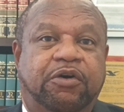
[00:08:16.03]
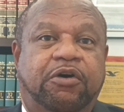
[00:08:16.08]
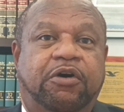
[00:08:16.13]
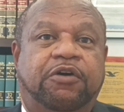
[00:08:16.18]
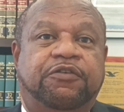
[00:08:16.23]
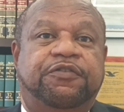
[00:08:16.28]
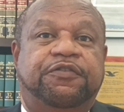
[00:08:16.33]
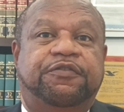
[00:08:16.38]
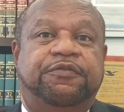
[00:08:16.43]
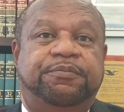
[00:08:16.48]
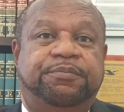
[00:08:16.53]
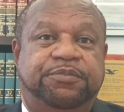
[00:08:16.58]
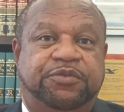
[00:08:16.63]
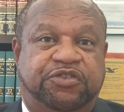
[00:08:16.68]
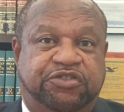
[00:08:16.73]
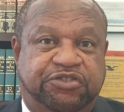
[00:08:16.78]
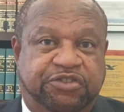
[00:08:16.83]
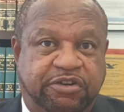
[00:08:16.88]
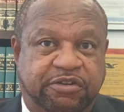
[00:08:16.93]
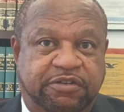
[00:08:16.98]
of
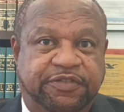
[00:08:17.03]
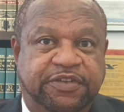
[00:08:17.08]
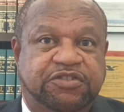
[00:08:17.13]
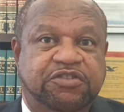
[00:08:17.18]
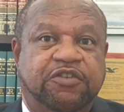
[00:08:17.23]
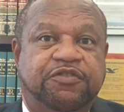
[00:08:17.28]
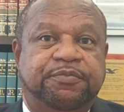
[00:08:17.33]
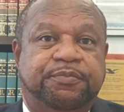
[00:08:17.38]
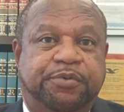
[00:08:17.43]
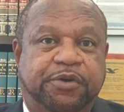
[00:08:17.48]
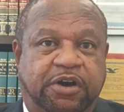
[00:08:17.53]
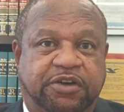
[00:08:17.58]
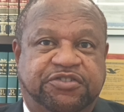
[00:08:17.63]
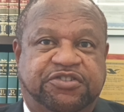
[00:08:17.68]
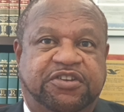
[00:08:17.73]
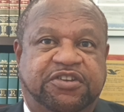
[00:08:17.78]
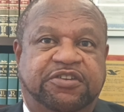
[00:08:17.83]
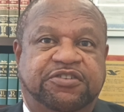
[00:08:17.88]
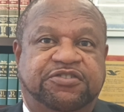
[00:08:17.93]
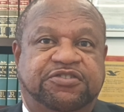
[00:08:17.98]
service of
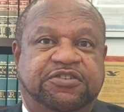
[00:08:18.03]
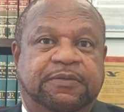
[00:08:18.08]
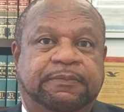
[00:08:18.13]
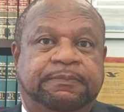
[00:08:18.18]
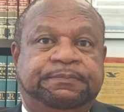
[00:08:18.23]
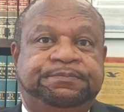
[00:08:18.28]
process